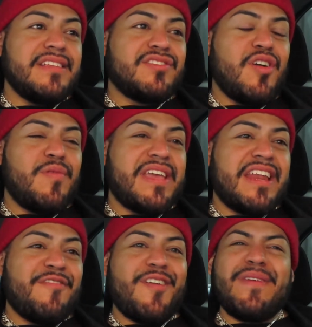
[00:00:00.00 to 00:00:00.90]
so we
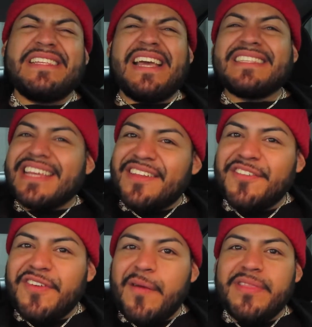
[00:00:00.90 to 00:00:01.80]
get it from my dad's side of
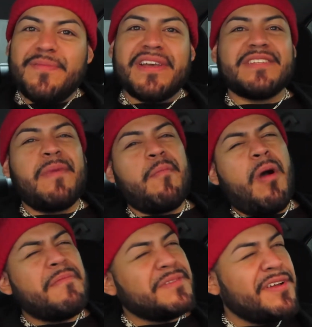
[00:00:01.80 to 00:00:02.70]
the family because my
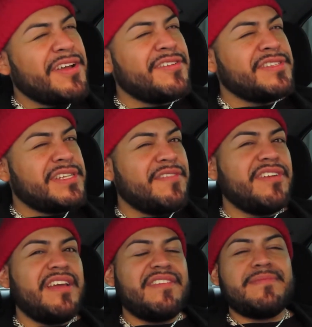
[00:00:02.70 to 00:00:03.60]
mom is very
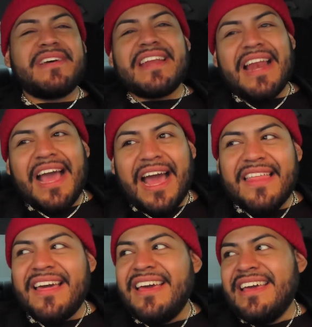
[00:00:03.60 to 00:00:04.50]
conservative. It's not
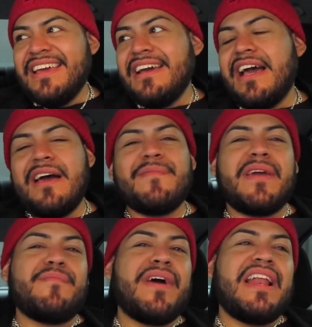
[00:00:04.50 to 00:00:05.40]
relajada. Uh, mi
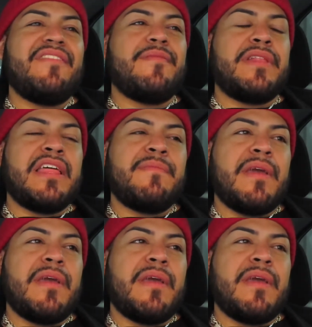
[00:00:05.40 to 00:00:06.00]
papá, la familia de